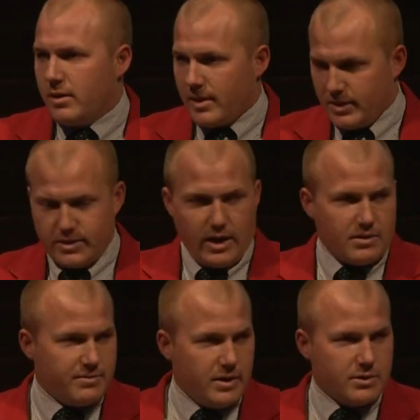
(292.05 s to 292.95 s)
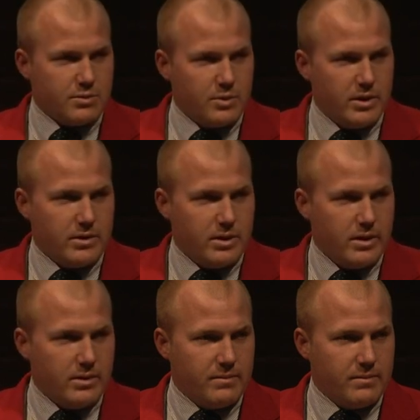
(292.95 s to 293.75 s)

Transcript: they sacrificed with and